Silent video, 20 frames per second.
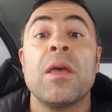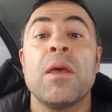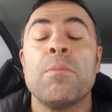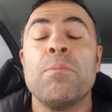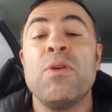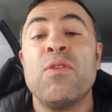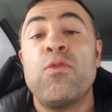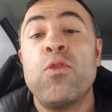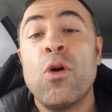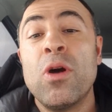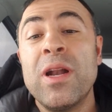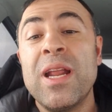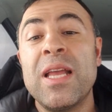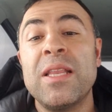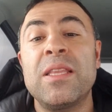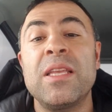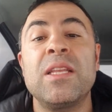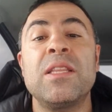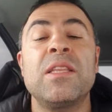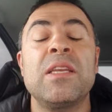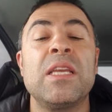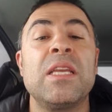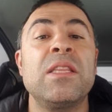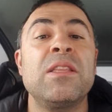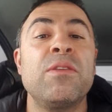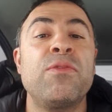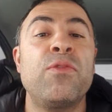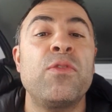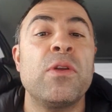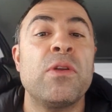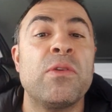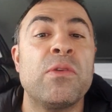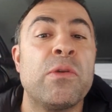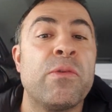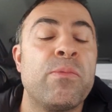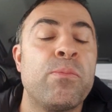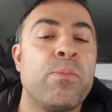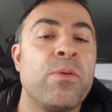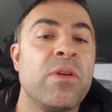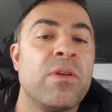before that, in
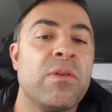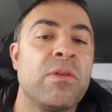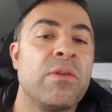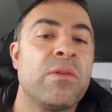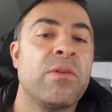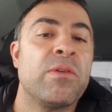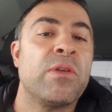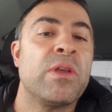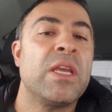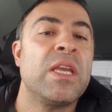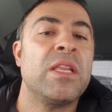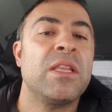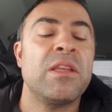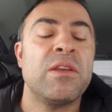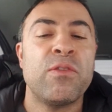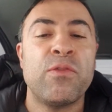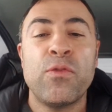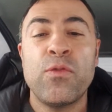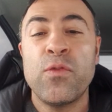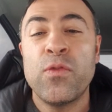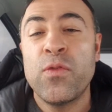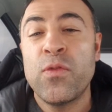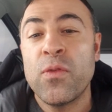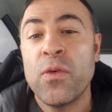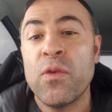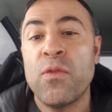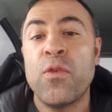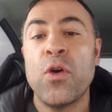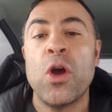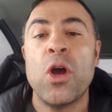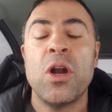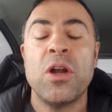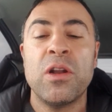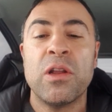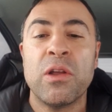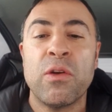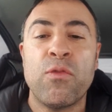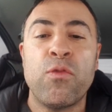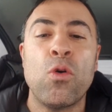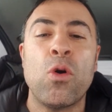the third,
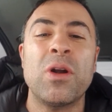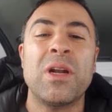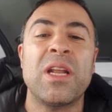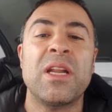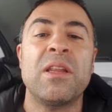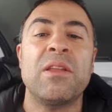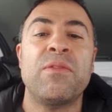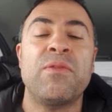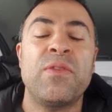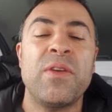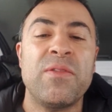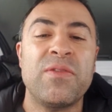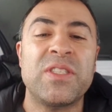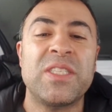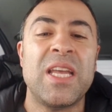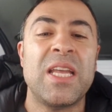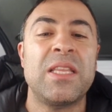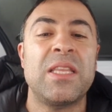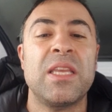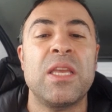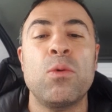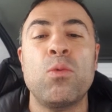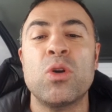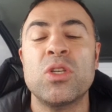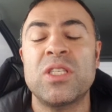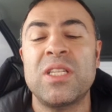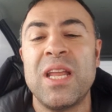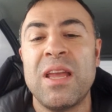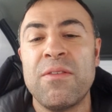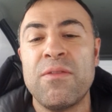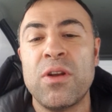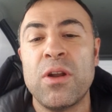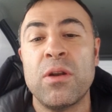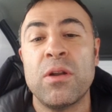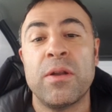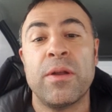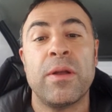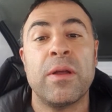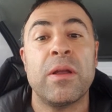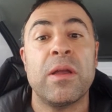fourth, and the fifth set, he was
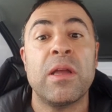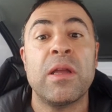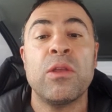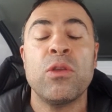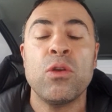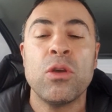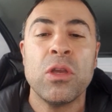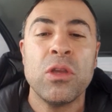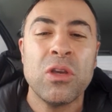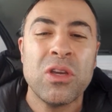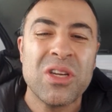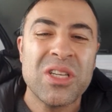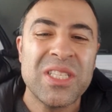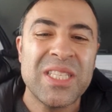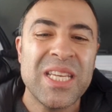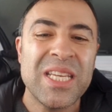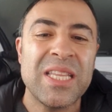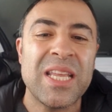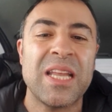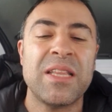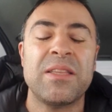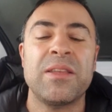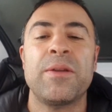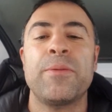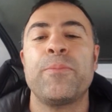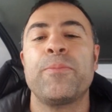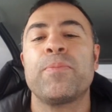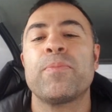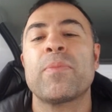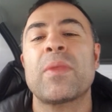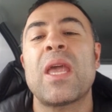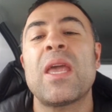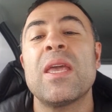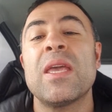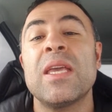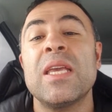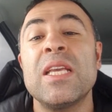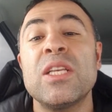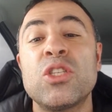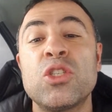never. You can see that
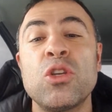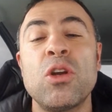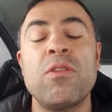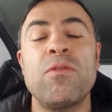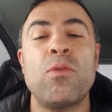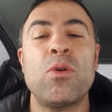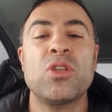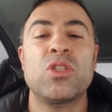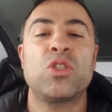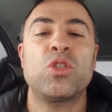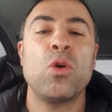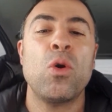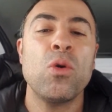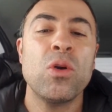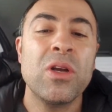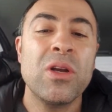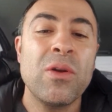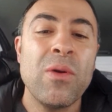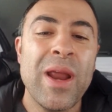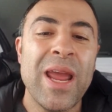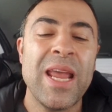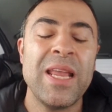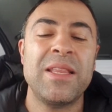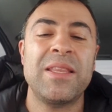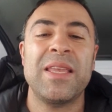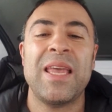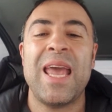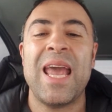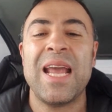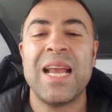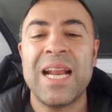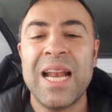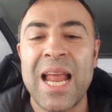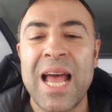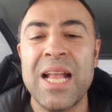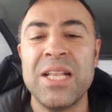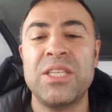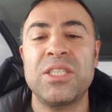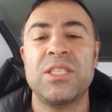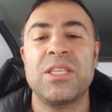his serve was so great and
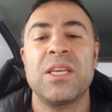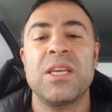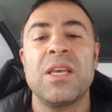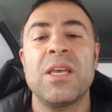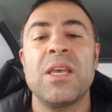clutch,